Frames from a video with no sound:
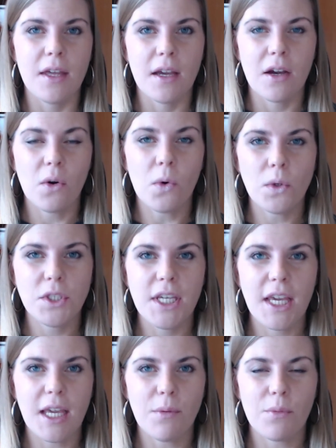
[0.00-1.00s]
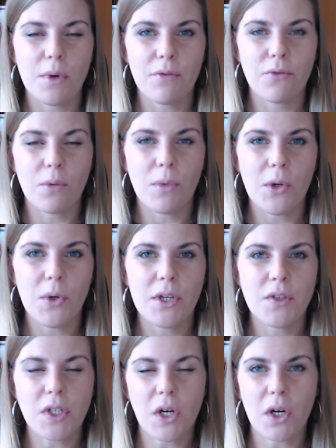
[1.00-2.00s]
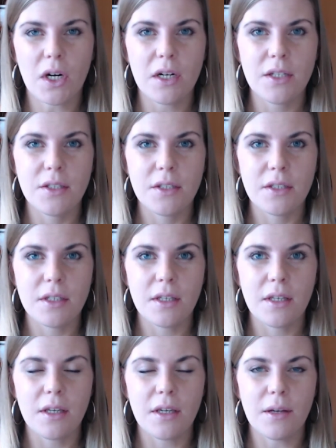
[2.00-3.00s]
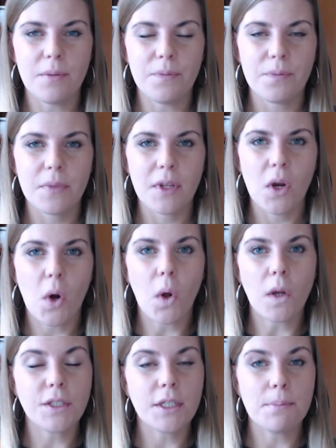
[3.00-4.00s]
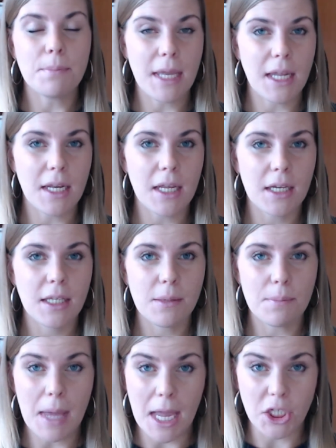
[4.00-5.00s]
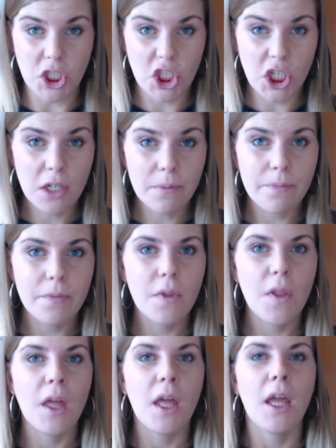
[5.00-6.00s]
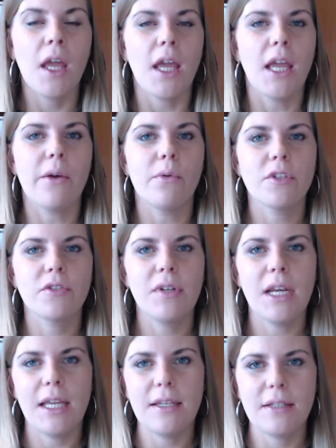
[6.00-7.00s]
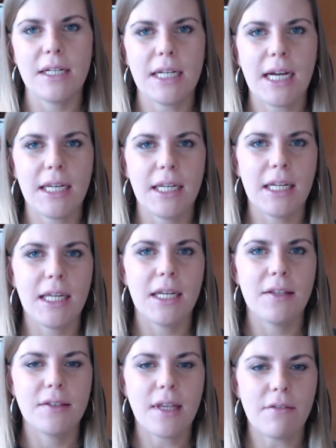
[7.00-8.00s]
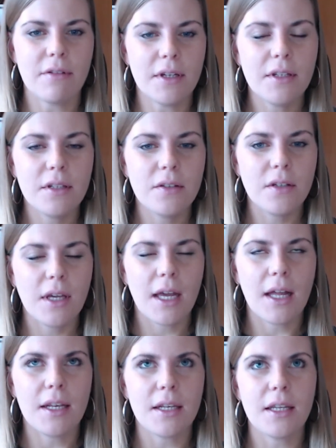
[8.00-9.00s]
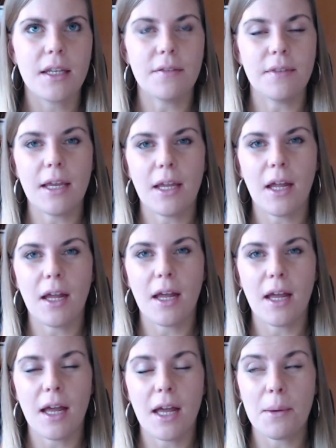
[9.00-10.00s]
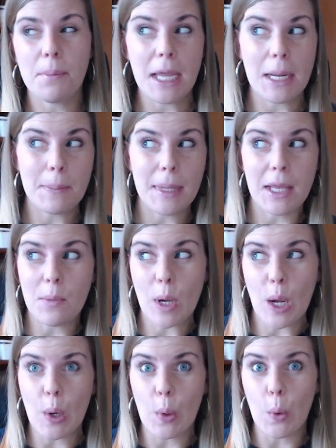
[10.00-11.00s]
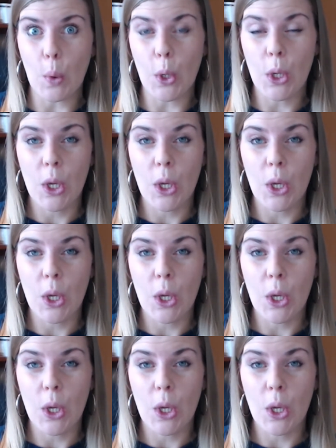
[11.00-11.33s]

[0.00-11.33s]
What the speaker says: the old game from LucasArts called Maniac Mansion. It was released in 1987 and that made me about